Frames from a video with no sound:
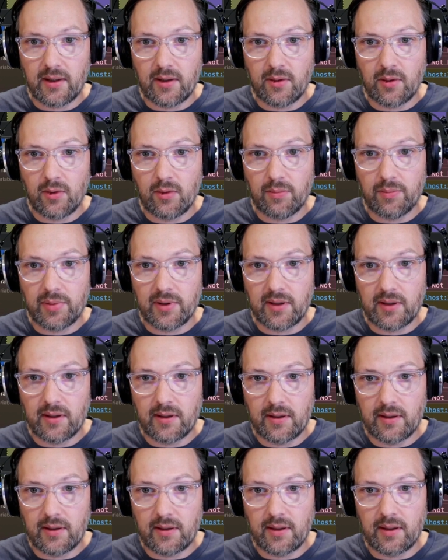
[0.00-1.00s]

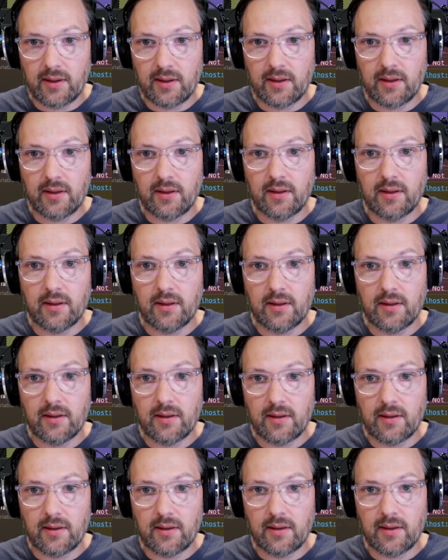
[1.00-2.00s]
Open in
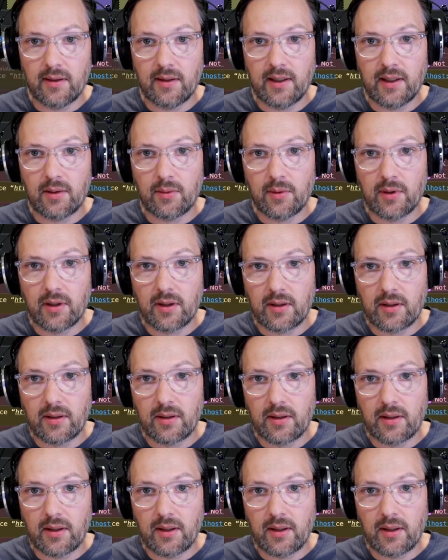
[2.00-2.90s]
network